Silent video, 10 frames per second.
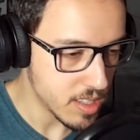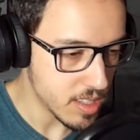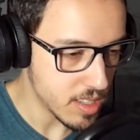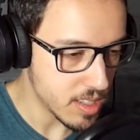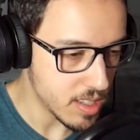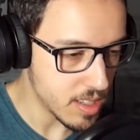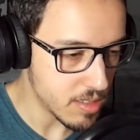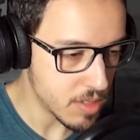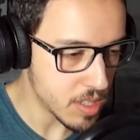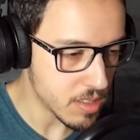Uh,
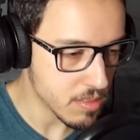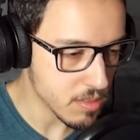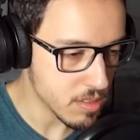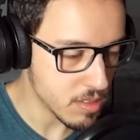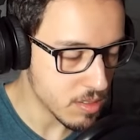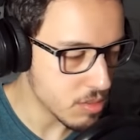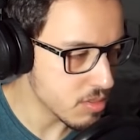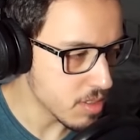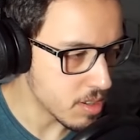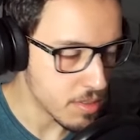wait, go, go to town